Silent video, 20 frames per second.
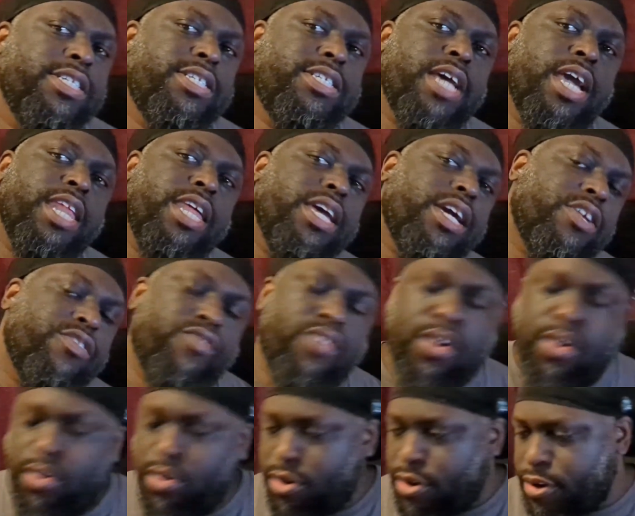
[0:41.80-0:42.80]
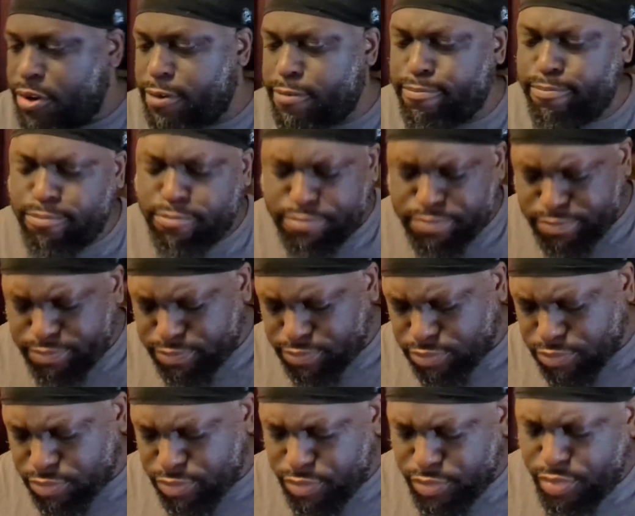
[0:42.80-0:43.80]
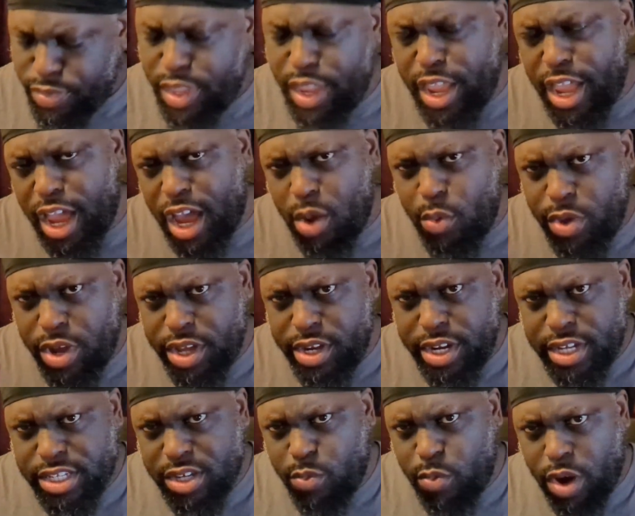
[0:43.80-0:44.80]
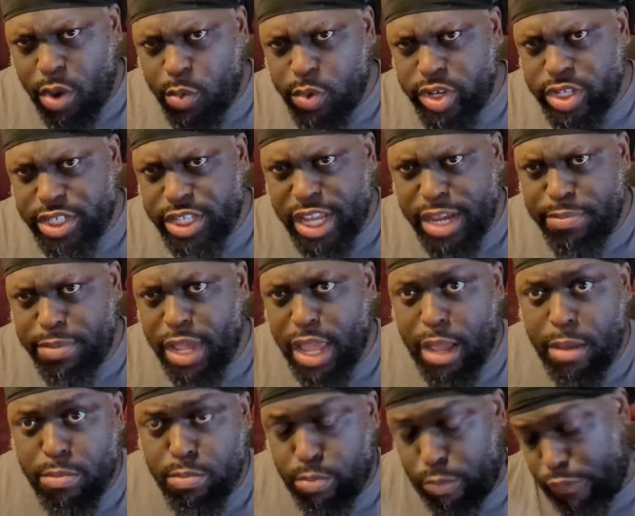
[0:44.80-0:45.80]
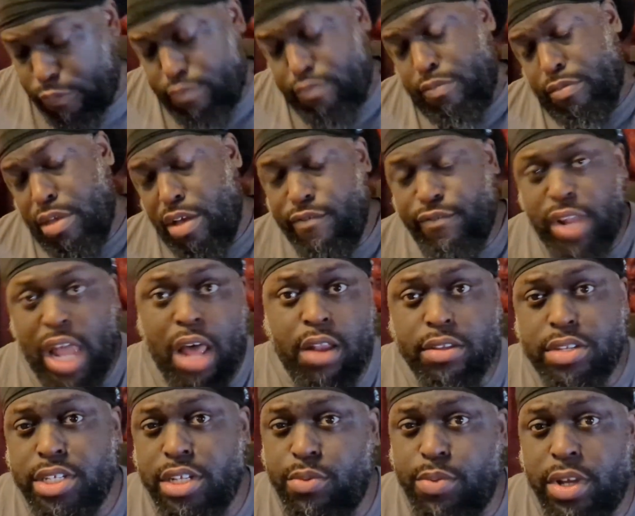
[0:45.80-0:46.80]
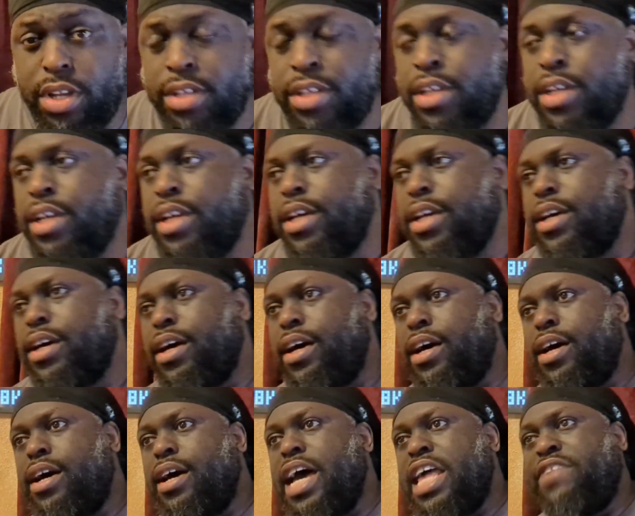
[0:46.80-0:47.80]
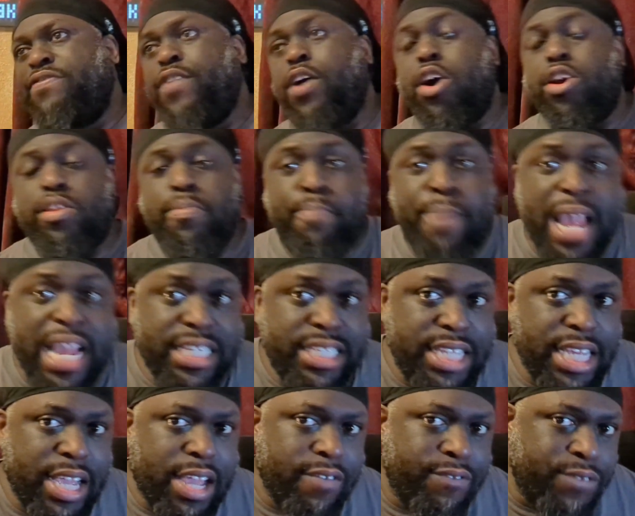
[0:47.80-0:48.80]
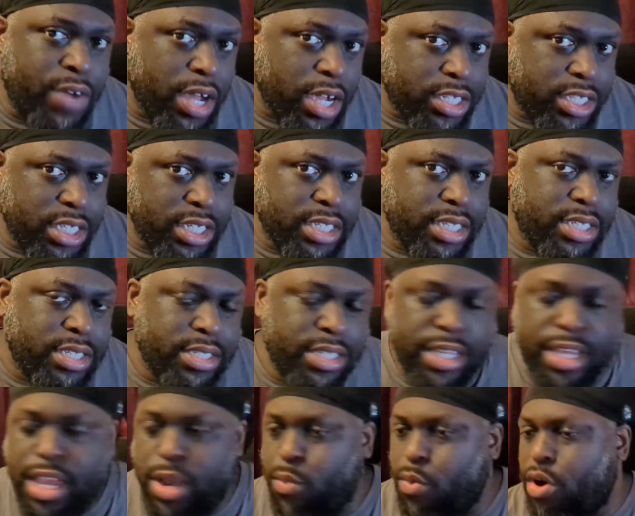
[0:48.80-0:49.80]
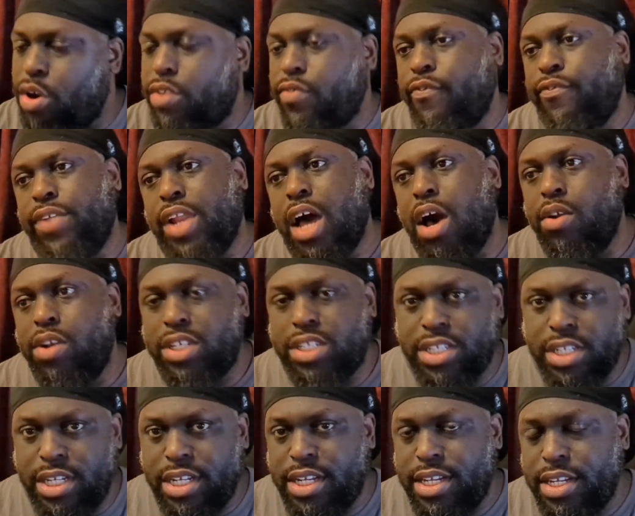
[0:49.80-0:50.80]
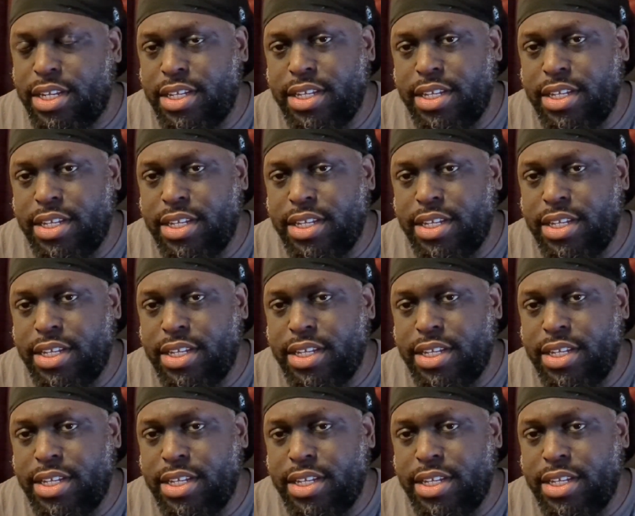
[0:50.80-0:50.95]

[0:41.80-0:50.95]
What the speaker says: Stadia controller. How well does it work with the Steam Deck? Flawlessly, really. As far as basic functions, it works flawlessly.